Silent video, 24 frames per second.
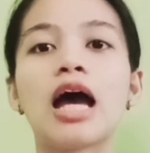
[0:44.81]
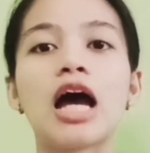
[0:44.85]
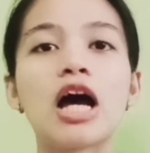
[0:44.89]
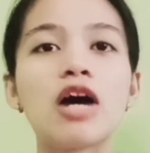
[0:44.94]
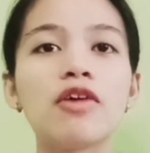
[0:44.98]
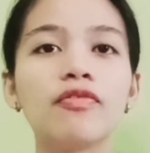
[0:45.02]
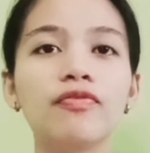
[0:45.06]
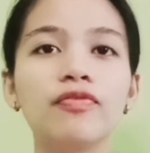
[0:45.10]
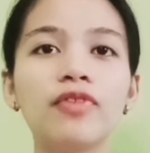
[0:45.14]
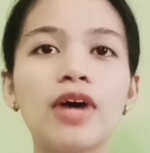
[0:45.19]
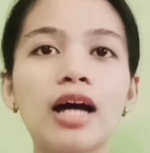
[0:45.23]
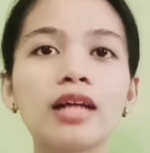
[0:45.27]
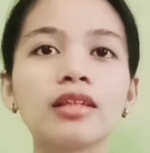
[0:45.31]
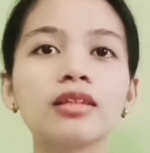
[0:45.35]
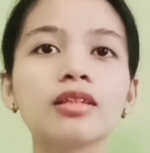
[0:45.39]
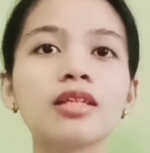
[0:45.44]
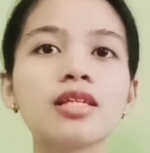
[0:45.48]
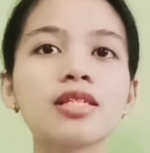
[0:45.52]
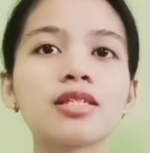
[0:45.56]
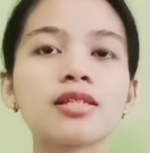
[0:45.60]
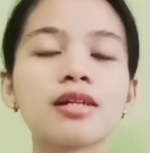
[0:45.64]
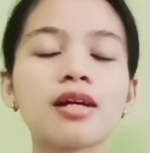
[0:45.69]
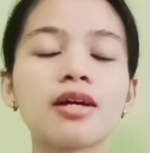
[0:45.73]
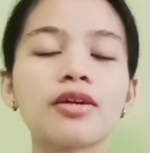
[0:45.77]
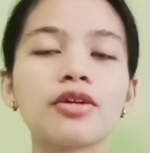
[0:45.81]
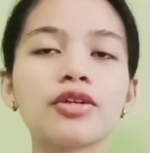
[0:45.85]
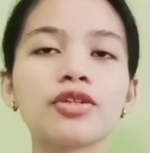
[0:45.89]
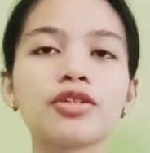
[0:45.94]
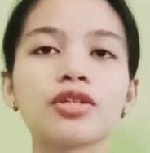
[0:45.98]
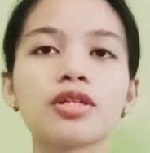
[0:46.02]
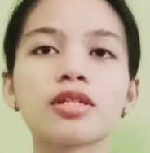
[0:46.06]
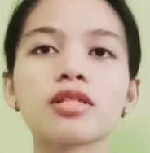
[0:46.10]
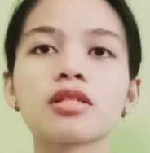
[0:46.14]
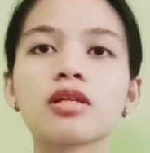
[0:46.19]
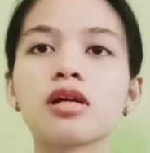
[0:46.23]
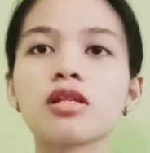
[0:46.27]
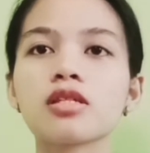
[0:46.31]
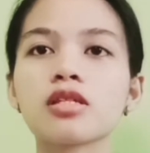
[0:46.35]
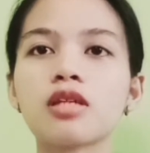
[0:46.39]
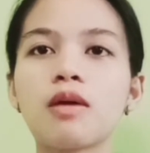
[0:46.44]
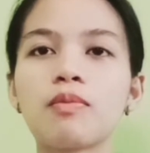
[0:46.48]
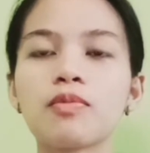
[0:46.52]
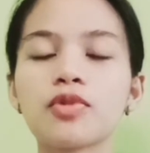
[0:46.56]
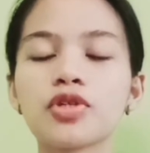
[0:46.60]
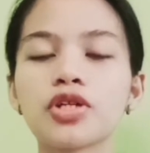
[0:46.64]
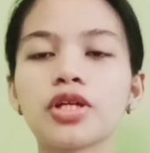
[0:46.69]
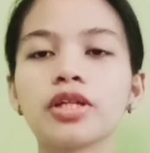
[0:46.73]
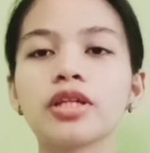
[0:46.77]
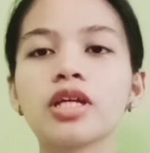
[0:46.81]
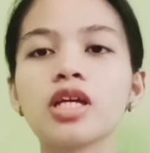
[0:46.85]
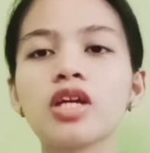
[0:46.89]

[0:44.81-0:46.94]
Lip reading: A VAT discourages consumption